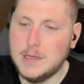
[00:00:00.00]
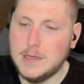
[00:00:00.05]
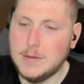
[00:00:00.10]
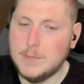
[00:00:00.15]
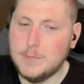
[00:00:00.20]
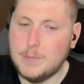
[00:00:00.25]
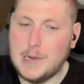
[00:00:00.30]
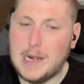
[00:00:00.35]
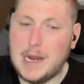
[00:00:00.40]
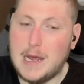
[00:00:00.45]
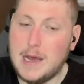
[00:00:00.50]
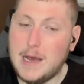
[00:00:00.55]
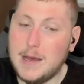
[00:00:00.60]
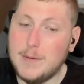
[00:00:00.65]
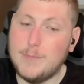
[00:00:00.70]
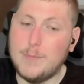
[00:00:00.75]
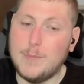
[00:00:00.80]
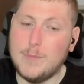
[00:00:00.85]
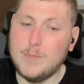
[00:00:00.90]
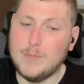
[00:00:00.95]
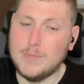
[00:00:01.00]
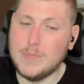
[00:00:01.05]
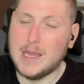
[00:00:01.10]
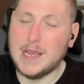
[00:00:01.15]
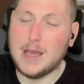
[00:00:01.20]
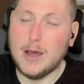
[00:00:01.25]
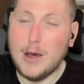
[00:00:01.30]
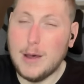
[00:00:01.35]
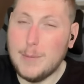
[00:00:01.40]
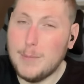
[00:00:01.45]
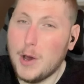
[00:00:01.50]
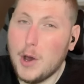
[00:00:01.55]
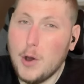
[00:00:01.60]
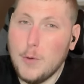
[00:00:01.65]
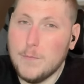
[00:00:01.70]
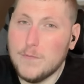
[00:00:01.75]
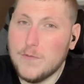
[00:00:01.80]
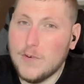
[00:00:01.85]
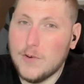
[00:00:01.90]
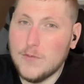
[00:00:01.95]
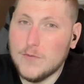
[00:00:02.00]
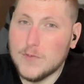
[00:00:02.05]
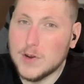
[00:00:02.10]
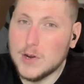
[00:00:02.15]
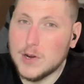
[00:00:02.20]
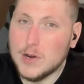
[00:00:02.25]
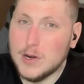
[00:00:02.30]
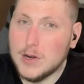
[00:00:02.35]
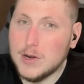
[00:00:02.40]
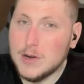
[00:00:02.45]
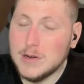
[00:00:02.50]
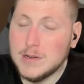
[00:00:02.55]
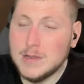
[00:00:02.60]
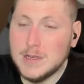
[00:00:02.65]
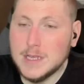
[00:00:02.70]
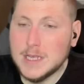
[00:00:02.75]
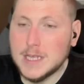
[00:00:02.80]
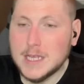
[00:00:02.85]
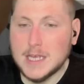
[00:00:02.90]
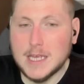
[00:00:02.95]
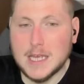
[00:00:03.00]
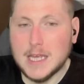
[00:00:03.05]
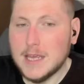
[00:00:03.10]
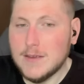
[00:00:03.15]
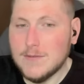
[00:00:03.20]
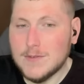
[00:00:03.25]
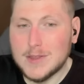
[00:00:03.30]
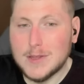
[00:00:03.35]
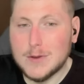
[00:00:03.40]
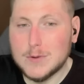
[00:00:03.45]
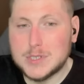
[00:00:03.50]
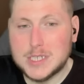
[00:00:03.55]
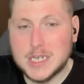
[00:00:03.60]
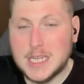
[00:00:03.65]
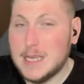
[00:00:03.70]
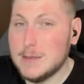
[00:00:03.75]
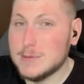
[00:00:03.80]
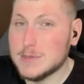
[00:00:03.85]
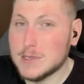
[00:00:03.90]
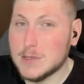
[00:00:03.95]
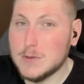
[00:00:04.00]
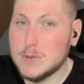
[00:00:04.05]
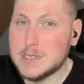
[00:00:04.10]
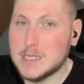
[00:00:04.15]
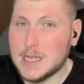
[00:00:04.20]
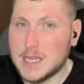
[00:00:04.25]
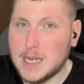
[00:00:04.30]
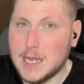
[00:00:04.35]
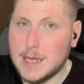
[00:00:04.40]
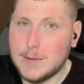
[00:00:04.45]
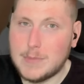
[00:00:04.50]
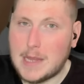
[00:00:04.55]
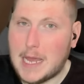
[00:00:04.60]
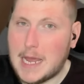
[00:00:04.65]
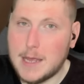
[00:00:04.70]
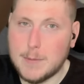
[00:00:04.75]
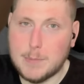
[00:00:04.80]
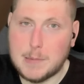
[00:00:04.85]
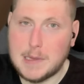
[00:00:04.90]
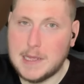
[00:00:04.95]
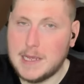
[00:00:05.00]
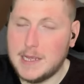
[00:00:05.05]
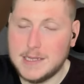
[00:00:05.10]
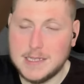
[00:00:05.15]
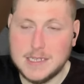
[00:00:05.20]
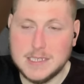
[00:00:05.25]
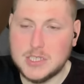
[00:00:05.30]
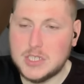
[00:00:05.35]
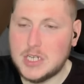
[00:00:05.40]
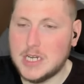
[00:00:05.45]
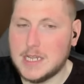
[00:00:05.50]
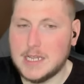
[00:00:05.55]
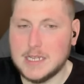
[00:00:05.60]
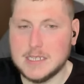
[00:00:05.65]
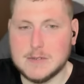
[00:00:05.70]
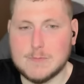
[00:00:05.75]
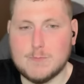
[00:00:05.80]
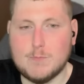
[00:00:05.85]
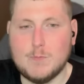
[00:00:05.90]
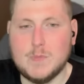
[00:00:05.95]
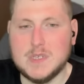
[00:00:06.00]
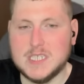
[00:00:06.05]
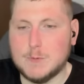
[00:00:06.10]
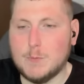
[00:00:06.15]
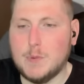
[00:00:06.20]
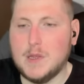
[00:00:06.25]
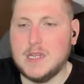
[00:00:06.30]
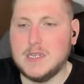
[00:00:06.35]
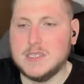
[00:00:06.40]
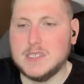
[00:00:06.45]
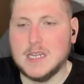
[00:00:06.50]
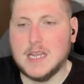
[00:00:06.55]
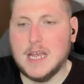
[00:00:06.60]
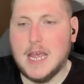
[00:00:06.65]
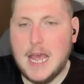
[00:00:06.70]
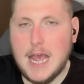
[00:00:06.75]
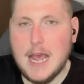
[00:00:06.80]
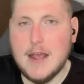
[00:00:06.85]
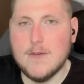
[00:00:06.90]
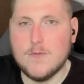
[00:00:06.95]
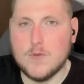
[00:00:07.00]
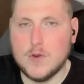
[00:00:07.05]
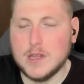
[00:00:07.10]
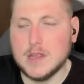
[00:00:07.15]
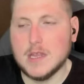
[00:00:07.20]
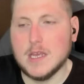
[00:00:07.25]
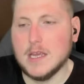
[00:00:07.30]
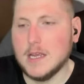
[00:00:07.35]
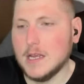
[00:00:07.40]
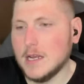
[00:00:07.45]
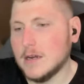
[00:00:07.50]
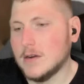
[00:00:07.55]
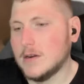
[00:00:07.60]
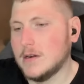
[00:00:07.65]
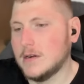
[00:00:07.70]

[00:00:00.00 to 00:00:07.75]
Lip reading: But I'm hopeful for her, even though she keeps losing the damn diet plan. This chick is misplacing everything here,